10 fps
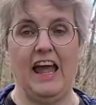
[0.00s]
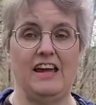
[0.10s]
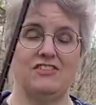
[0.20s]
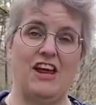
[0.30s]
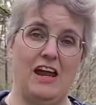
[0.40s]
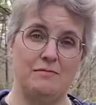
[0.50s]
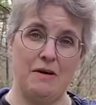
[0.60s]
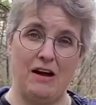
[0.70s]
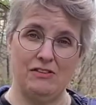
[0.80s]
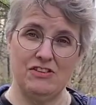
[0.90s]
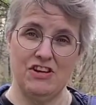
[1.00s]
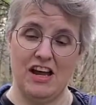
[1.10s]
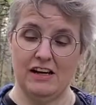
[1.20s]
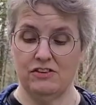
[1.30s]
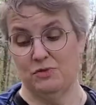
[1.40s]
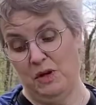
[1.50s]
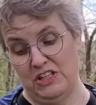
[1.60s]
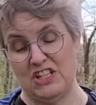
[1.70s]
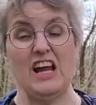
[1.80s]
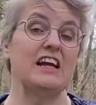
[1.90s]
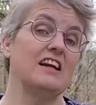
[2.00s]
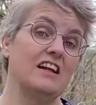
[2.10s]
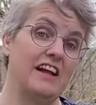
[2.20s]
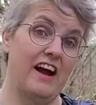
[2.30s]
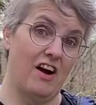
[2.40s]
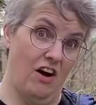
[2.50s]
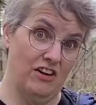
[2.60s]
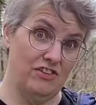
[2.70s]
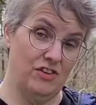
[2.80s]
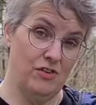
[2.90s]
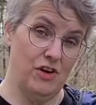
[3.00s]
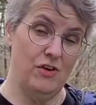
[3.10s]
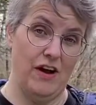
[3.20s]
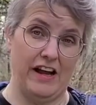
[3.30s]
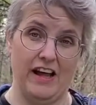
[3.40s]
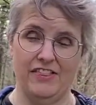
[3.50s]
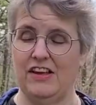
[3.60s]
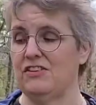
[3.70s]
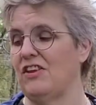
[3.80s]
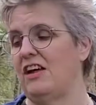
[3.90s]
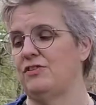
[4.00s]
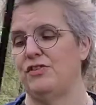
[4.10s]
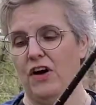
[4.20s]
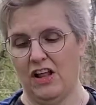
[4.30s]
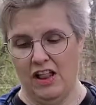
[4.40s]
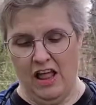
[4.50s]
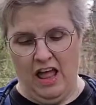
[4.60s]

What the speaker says: Cascade Mountain Techs, which technically are also new. I got these last fall.